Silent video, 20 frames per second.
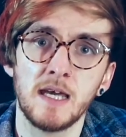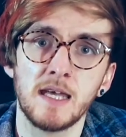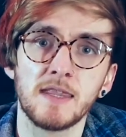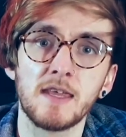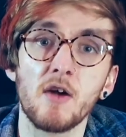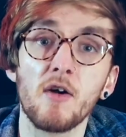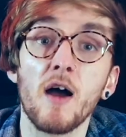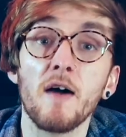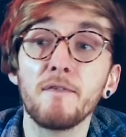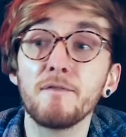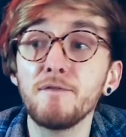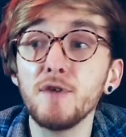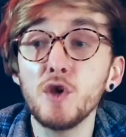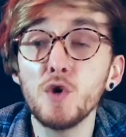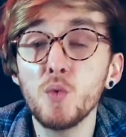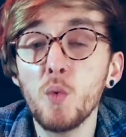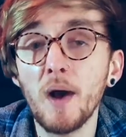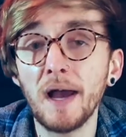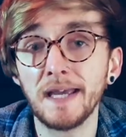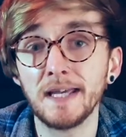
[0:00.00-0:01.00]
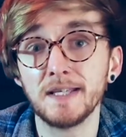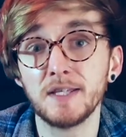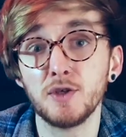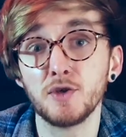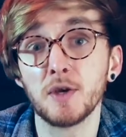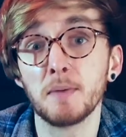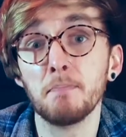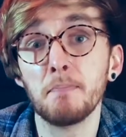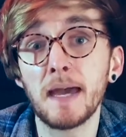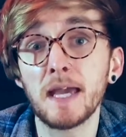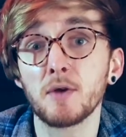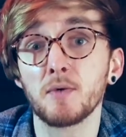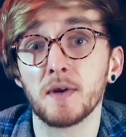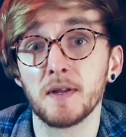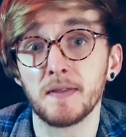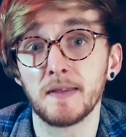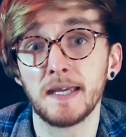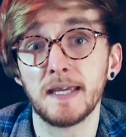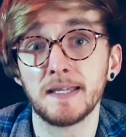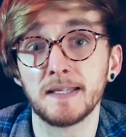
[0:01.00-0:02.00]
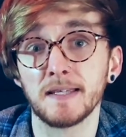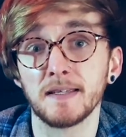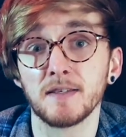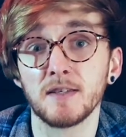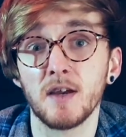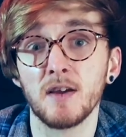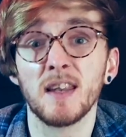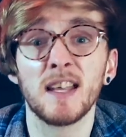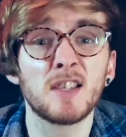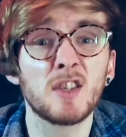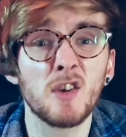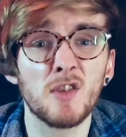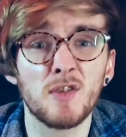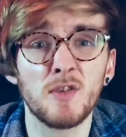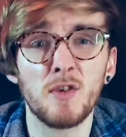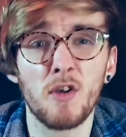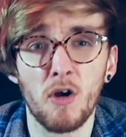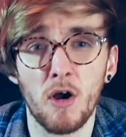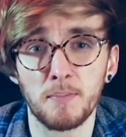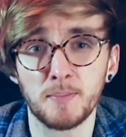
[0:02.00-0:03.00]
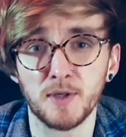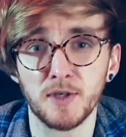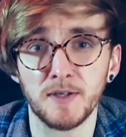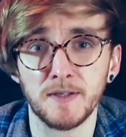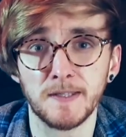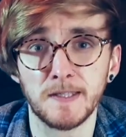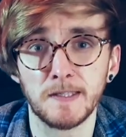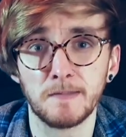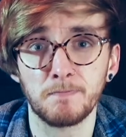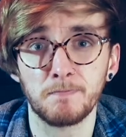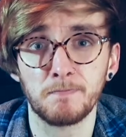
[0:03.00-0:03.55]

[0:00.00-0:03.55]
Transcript: There are a few ways you can make one of these, so let's go through your options.